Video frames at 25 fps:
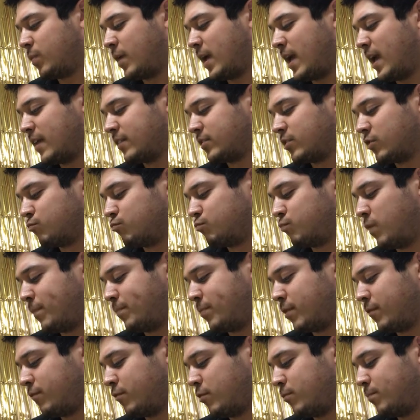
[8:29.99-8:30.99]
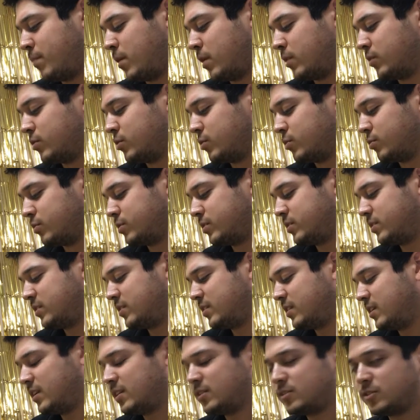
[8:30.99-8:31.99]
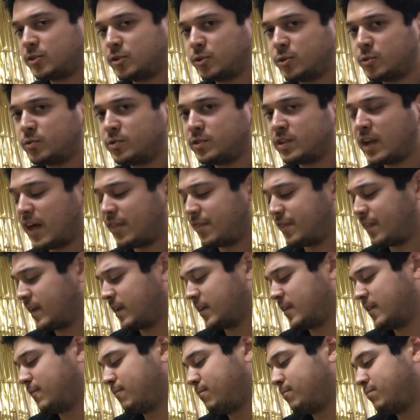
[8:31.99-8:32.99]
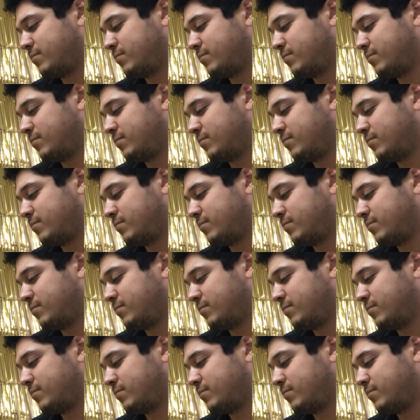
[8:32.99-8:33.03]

hands and ripped the football loose. 2-0.